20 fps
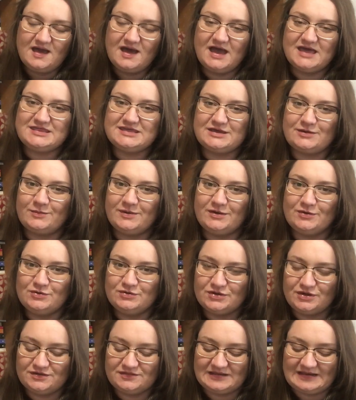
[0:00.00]
I think we all
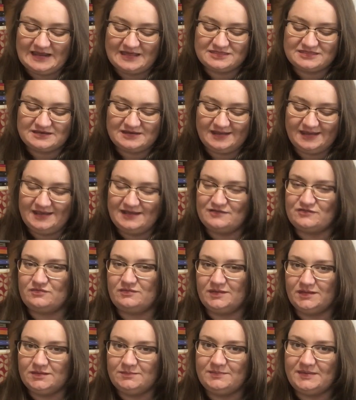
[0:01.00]
know that Ethony is
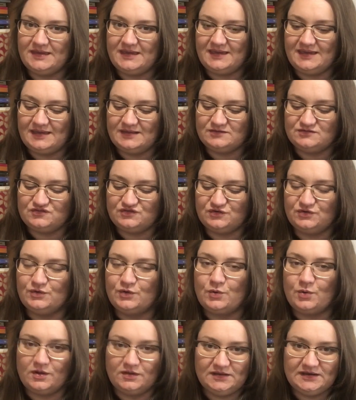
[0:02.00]
really big into
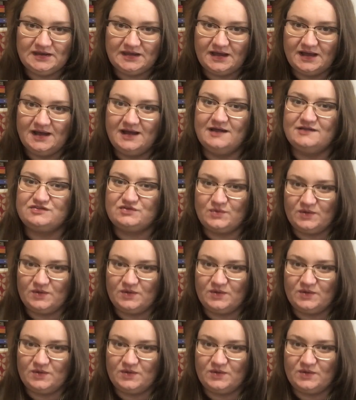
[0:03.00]
quality cards,